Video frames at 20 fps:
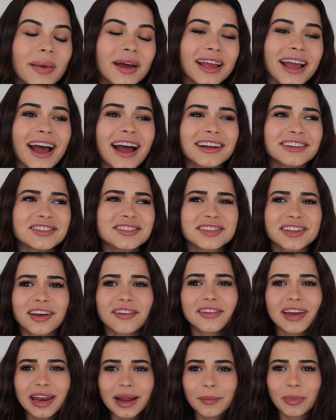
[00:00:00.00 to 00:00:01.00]
But yeah, I just
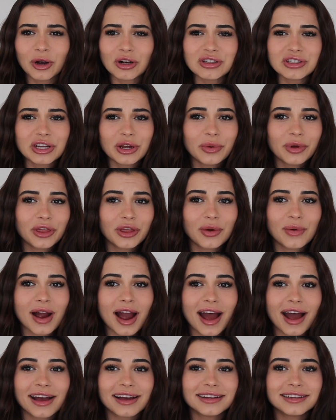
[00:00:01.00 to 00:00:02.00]
love getting personal with you
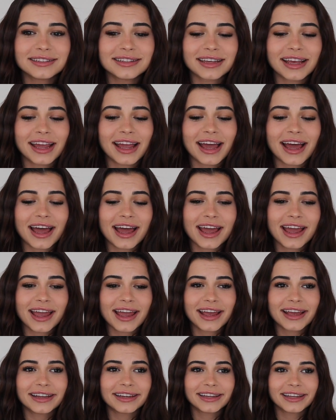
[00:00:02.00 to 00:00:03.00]
guys
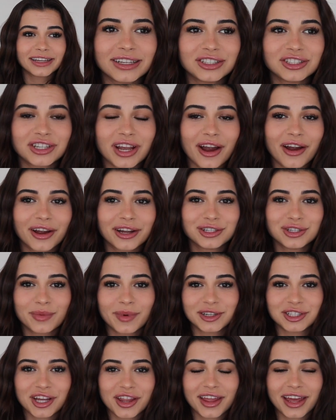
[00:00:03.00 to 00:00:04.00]
and sharing too
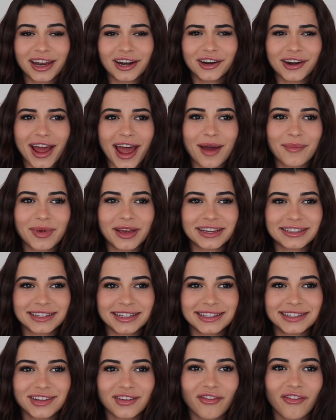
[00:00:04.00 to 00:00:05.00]
much on the internet because
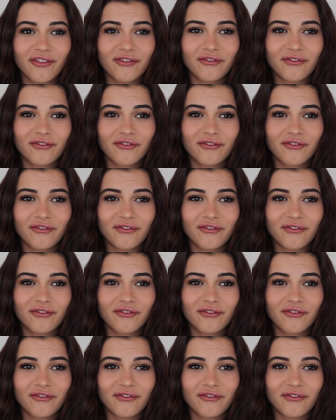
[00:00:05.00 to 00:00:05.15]
it's